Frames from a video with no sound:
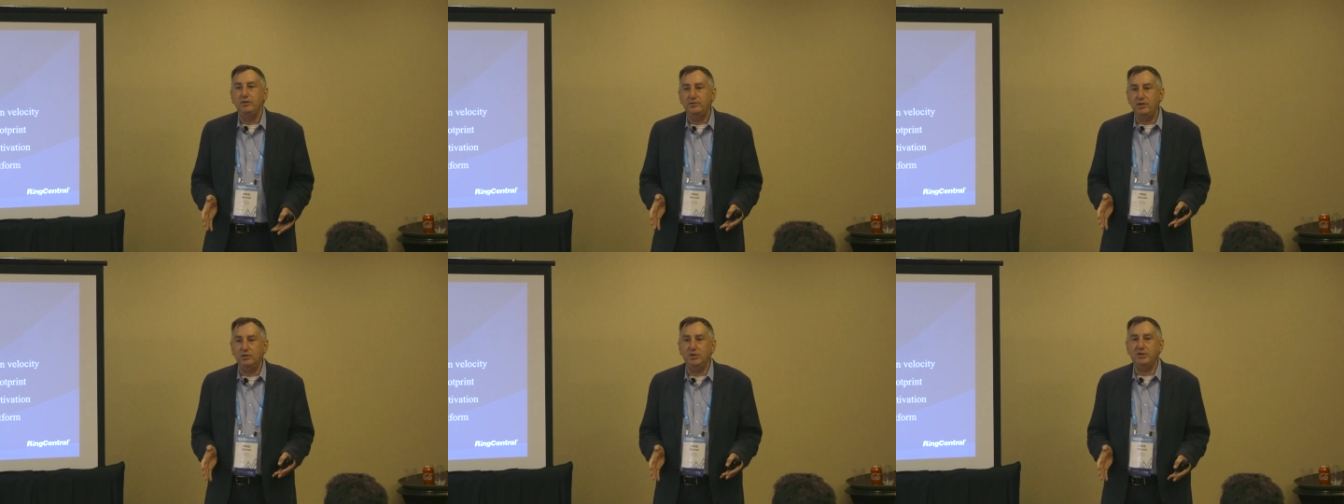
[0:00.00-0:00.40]

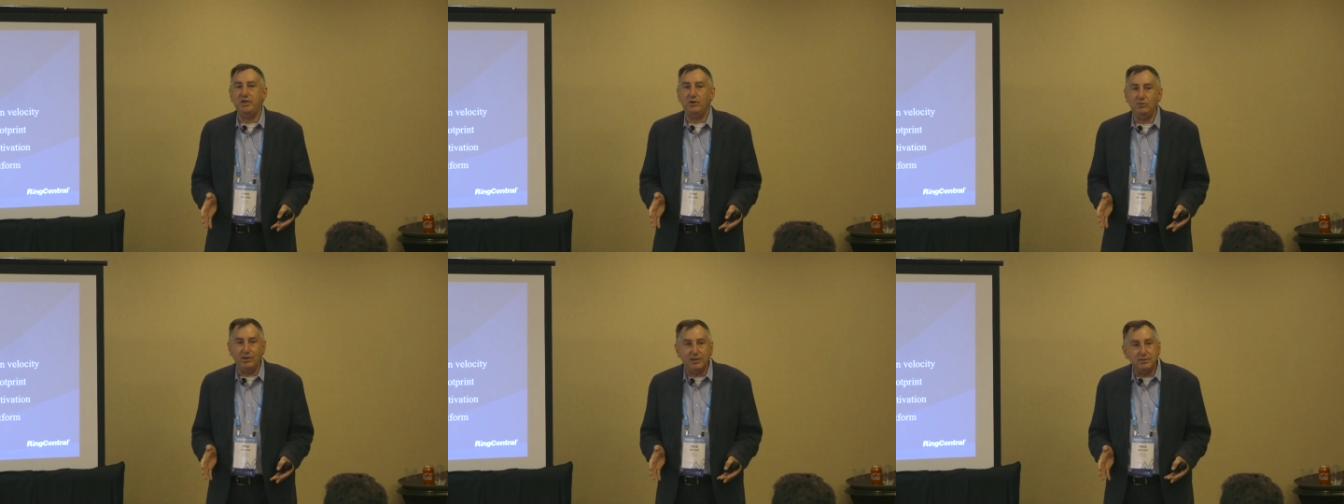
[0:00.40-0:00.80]
they'll look
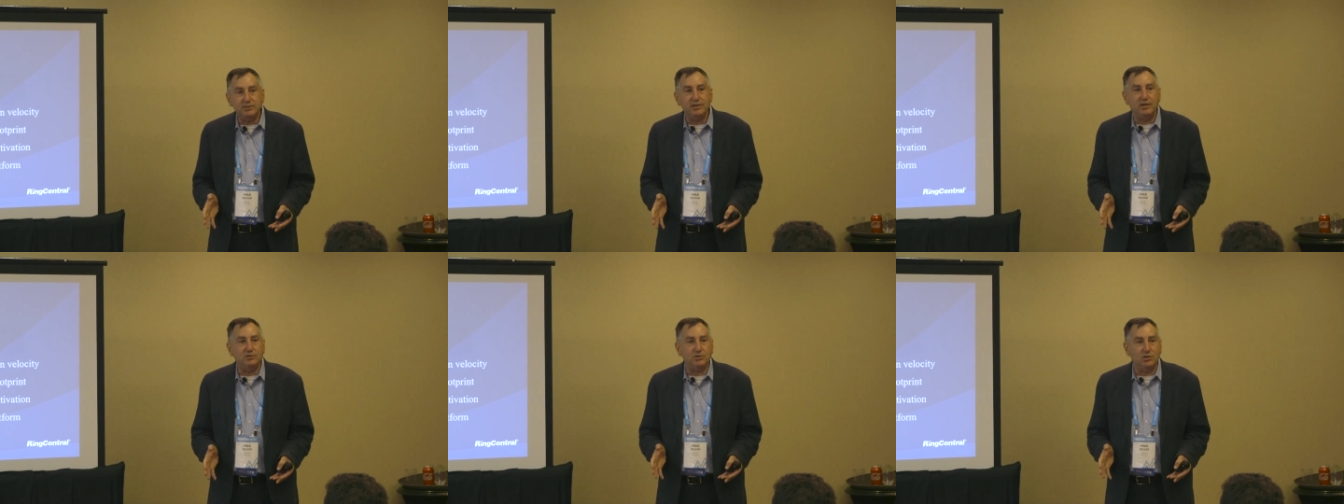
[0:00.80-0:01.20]
at
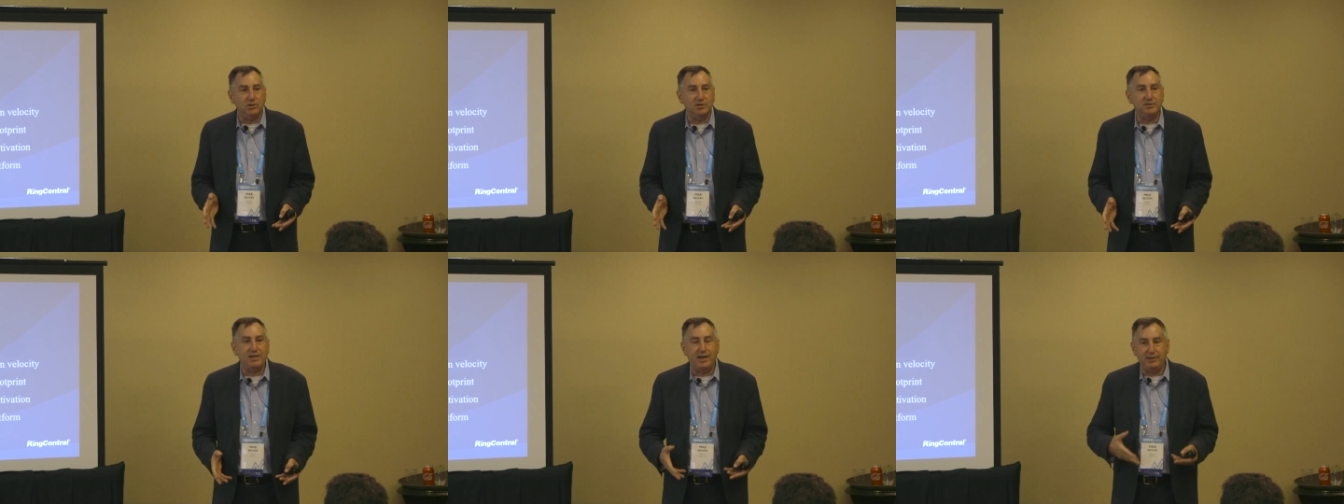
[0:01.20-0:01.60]

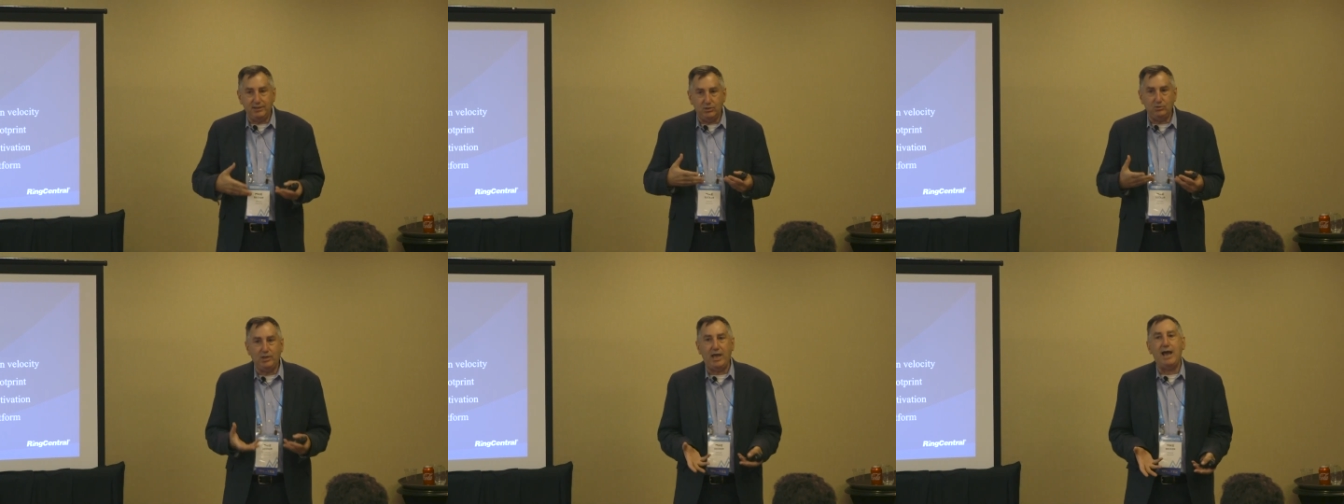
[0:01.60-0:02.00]
Ringcentral as that
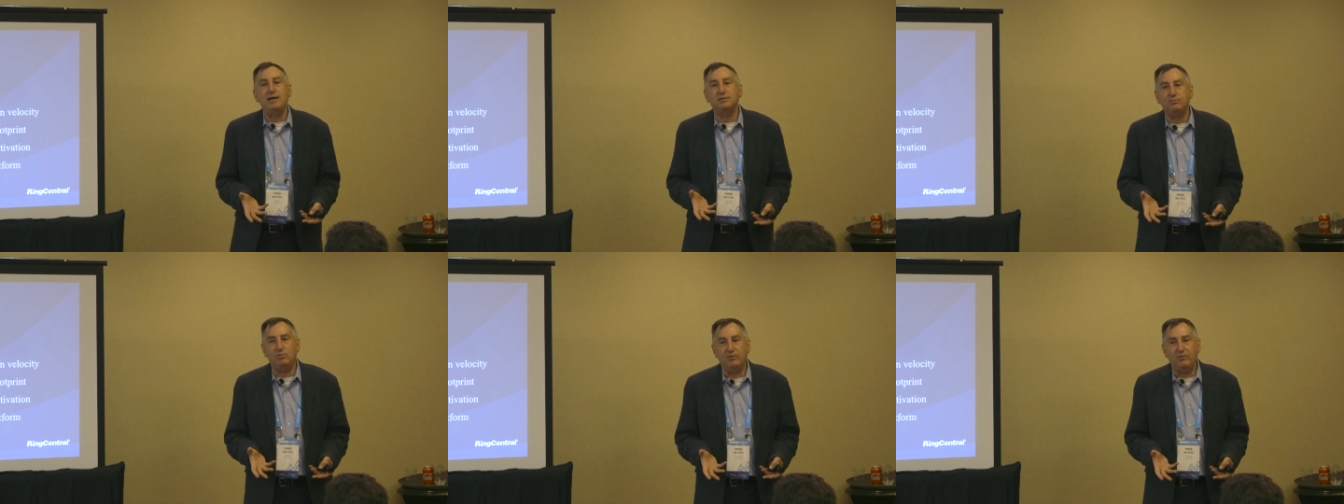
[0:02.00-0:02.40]

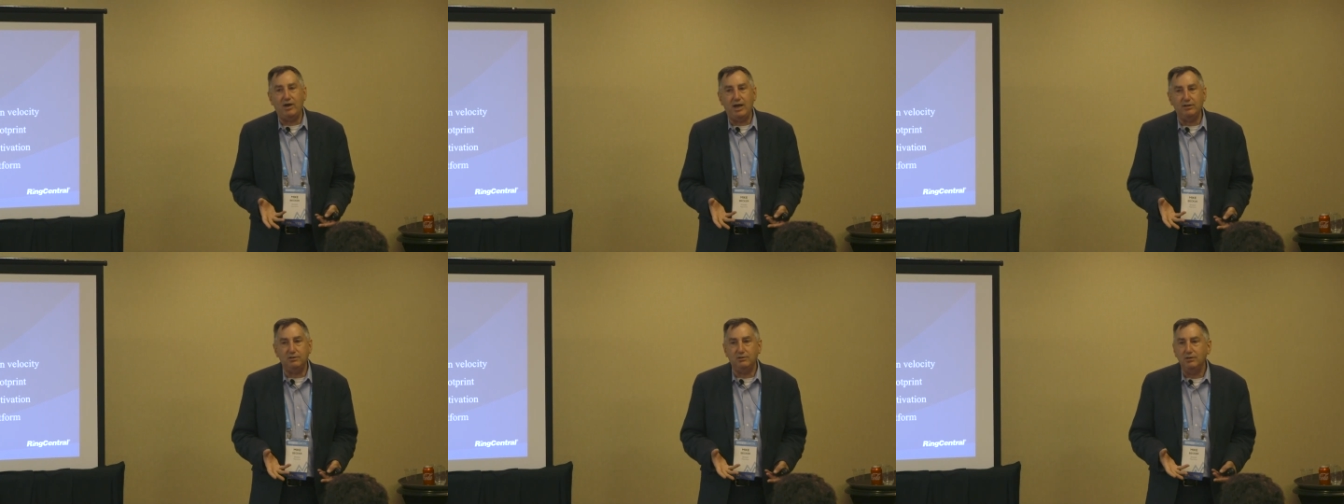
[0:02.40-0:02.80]
YouCast
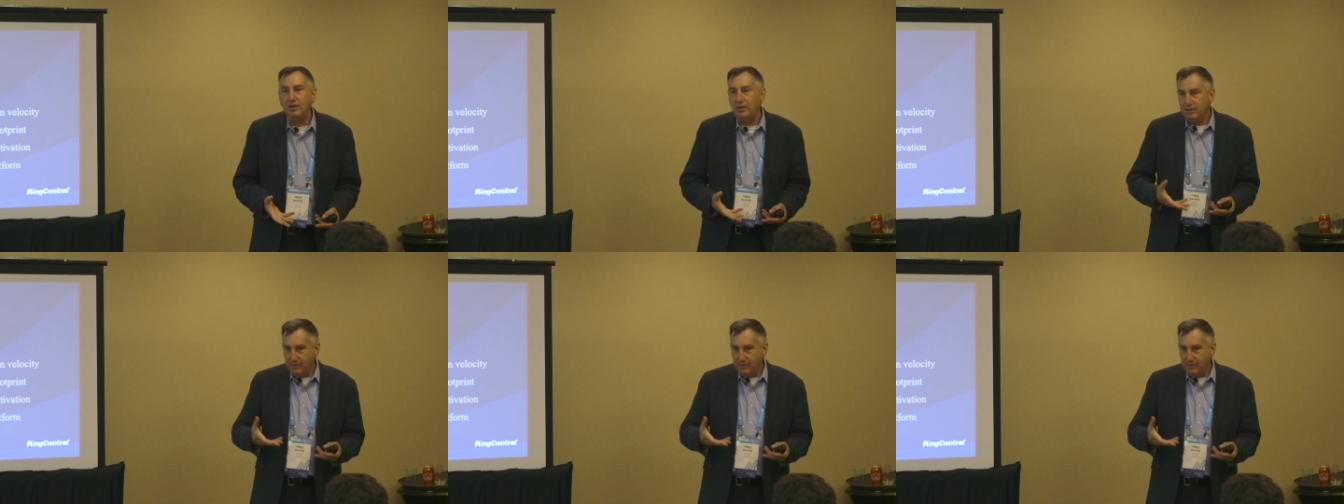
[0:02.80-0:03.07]
provider.